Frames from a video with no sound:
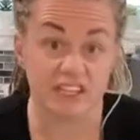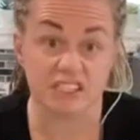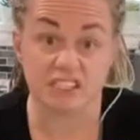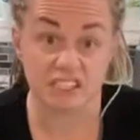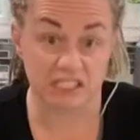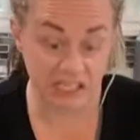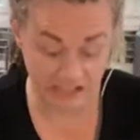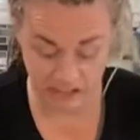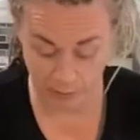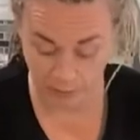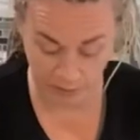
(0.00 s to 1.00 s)
It's
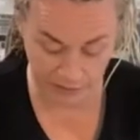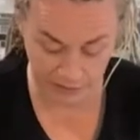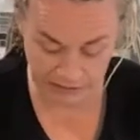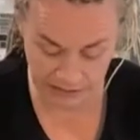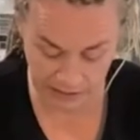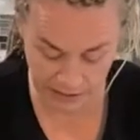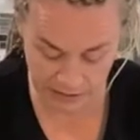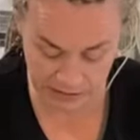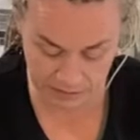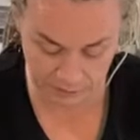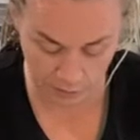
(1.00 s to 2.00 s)
the perfect
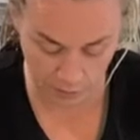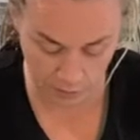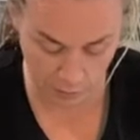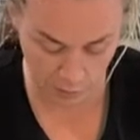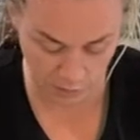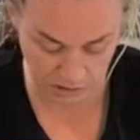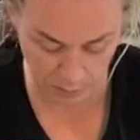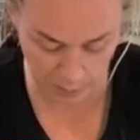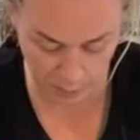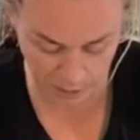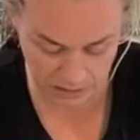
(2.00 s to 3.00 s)
size for
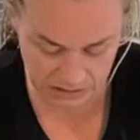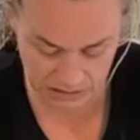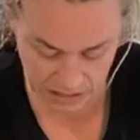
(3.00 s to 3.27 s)
multi-purpose,